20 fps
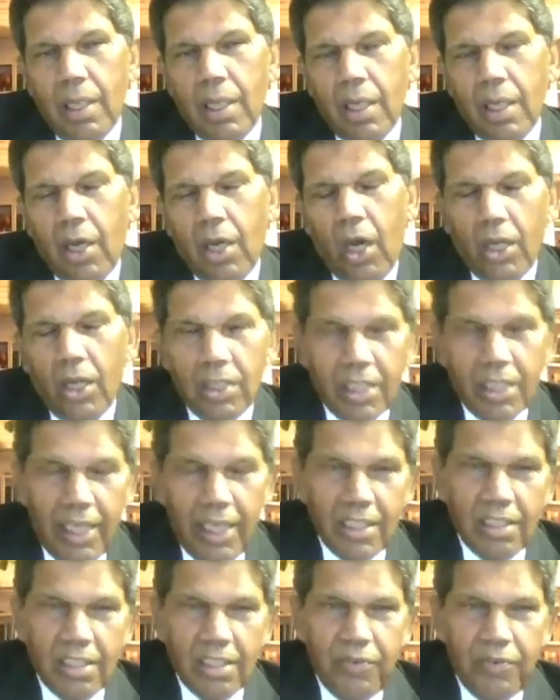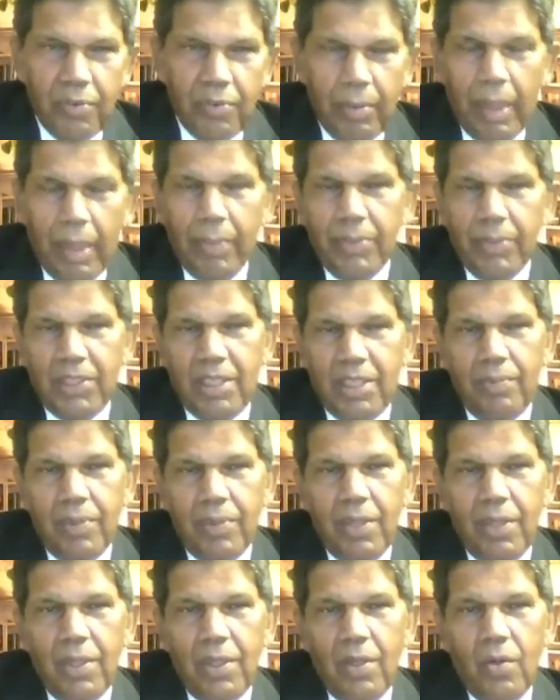contests for membership.
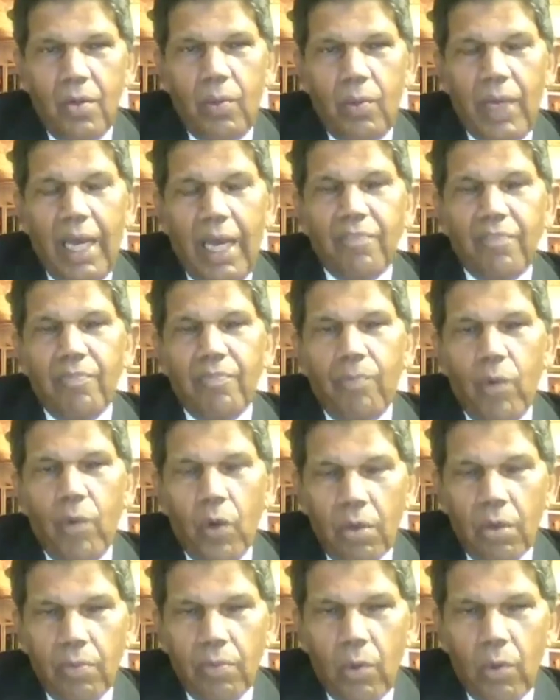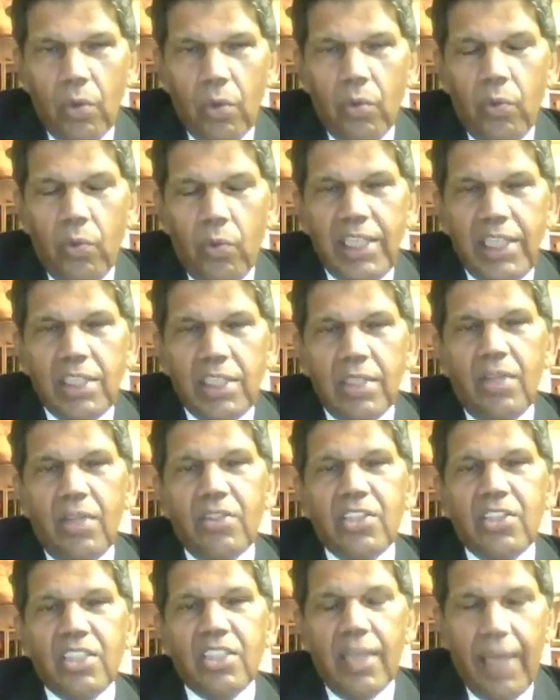We have more and more regional
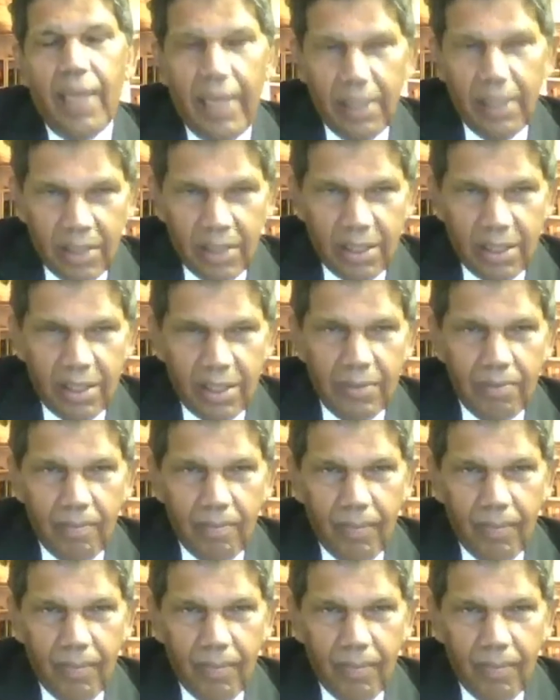slates.